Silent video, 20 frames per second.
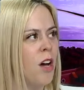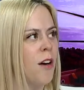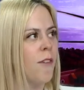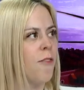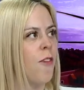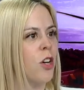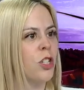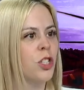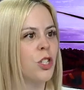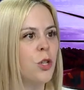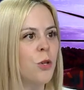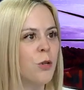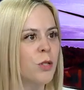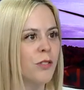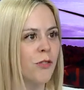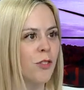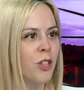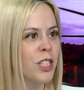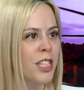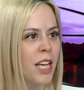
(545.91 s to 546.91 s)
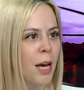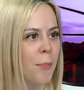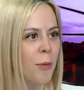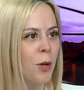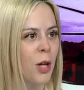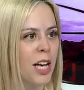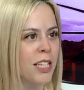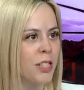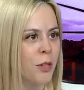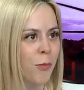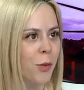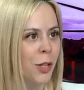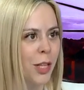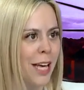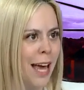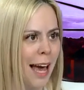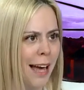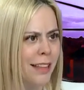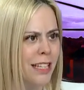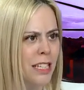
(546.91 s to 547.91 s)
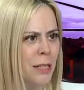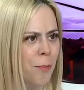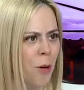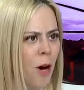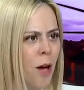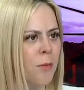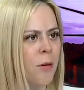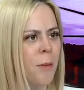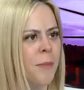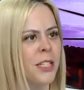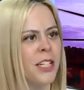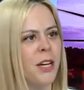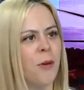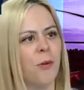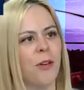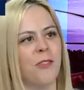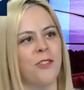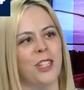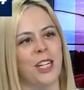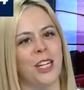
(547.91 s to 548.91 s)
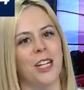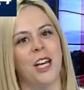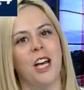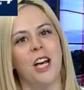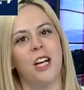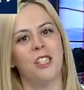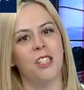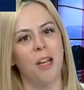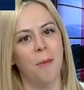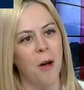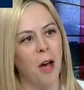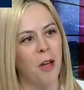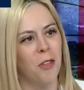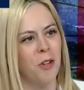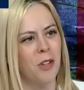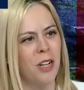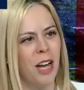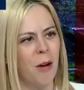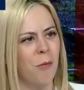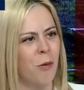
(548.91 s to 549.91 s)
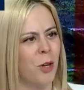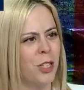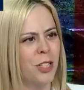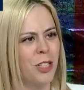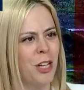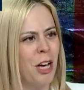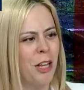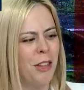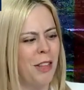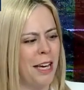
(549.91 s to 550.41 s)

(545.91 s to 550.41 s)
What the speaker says: Fox News, for example, hasn't really had this problem, and yet we've seen some other networks,